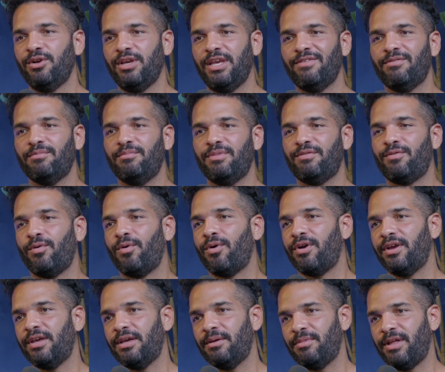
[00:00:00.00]
even
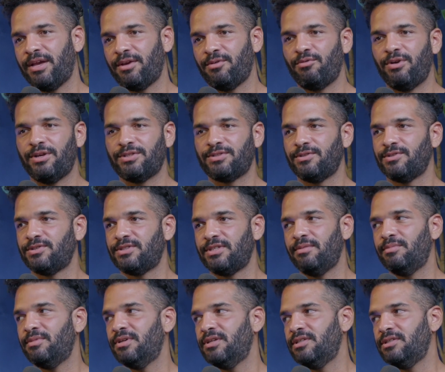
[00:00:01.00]
before him, like Russell
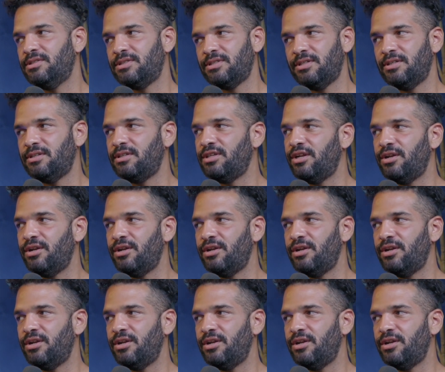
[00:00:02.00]
Simmons and,